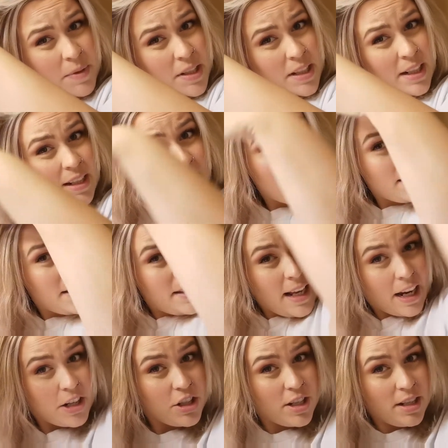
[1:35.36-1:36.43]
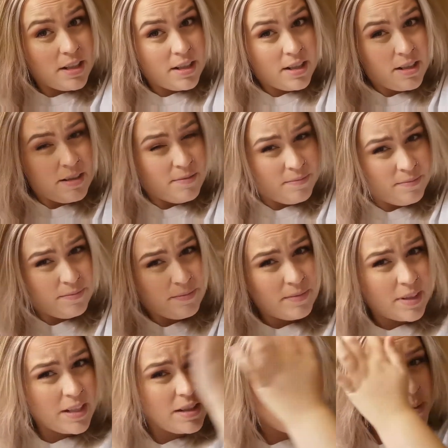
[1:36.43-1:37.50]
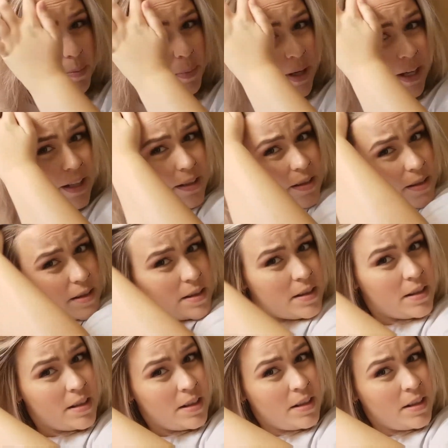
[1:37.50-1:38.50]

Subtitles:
I'm just going to section and spritz.